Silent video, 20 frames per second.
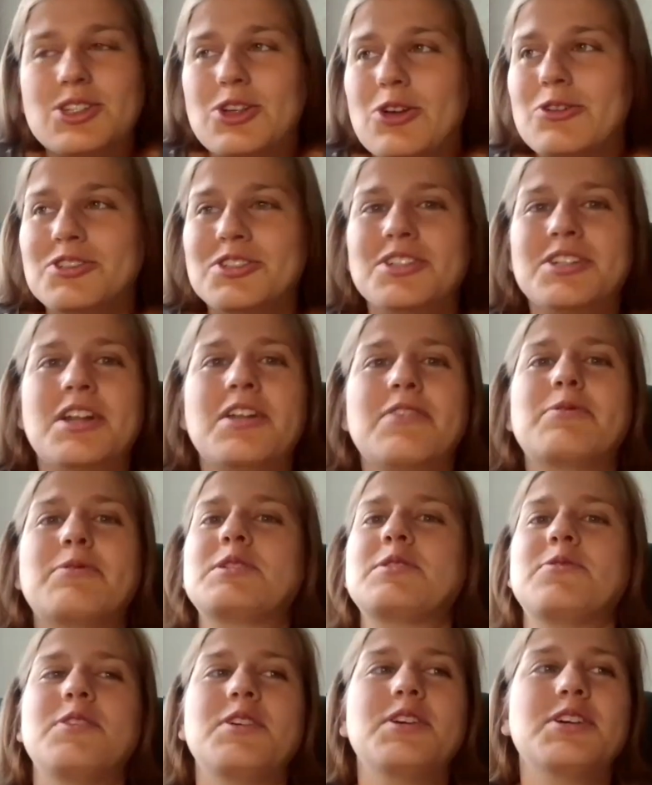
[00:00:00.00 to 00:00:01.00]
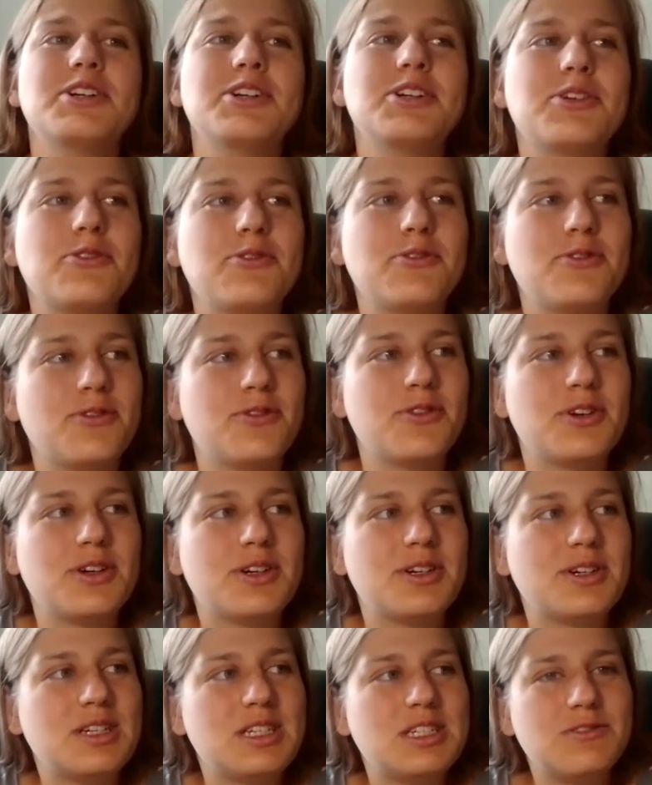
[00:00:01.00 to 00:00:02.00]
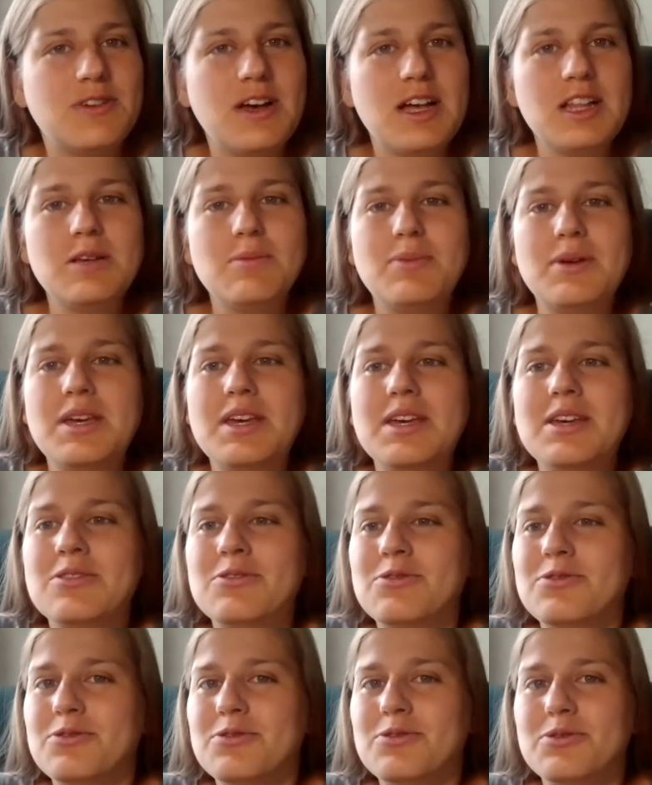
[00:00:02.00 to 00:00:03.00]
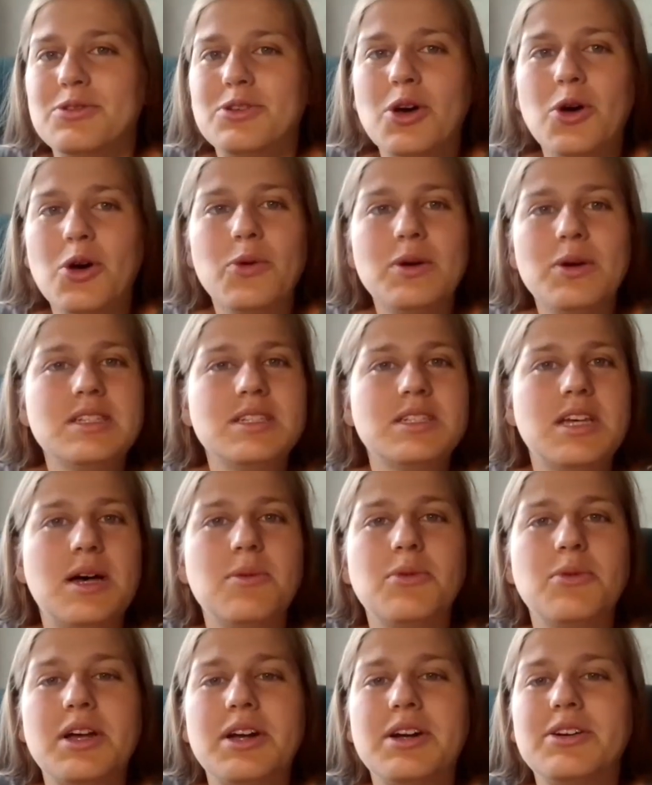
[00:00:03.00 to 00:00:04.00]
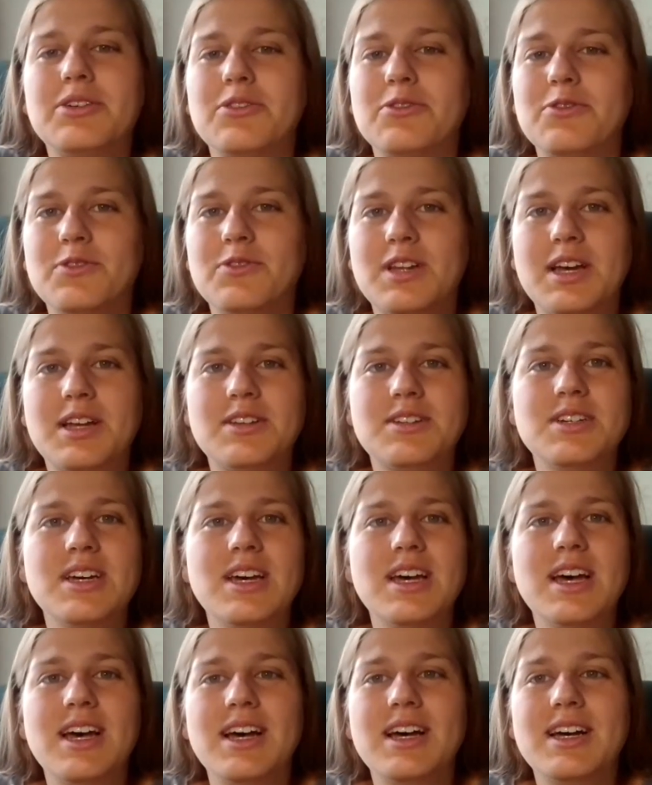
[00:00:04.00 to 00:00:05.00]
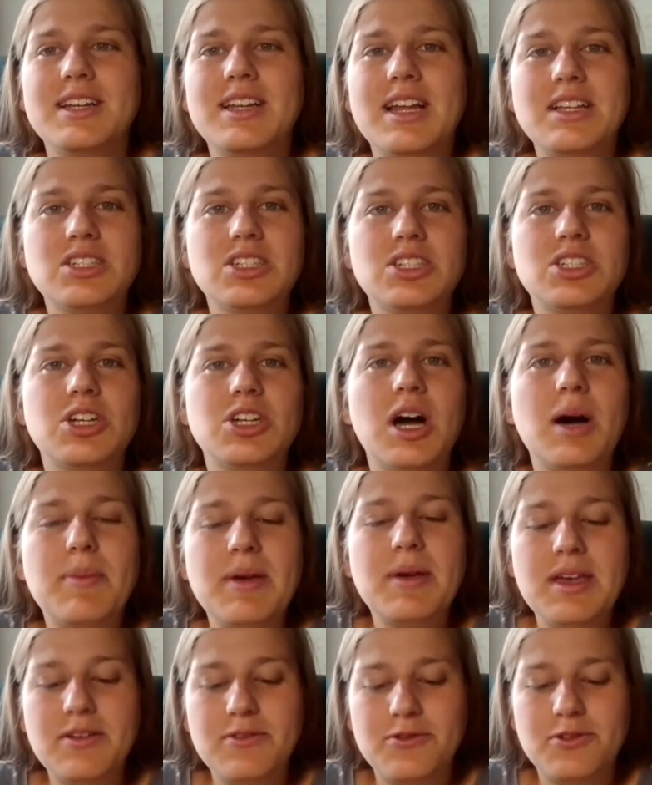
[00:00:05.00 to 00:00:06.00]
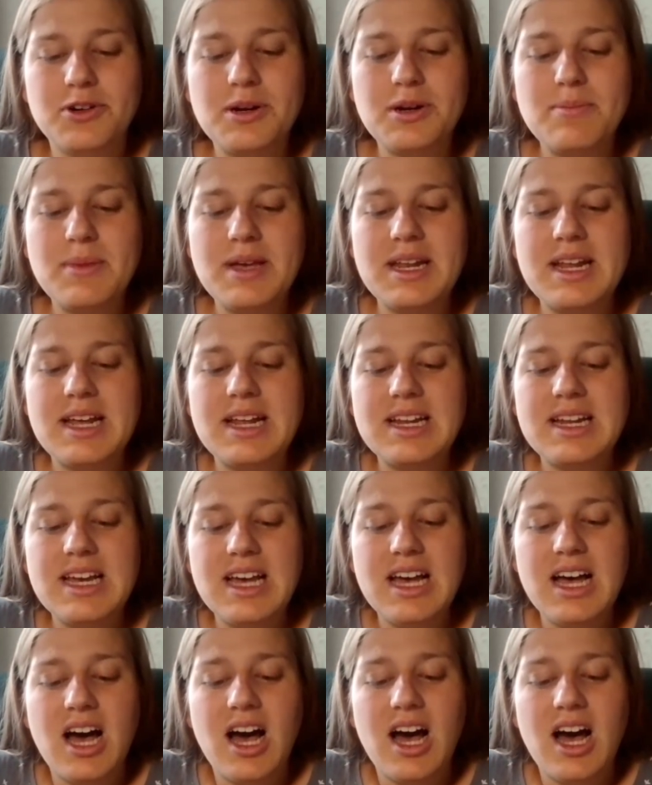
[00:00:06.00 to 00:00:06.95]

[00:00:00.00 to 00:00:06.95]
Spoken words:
constant atmosphere of developing, of going somewhere, of not stopping for a minute.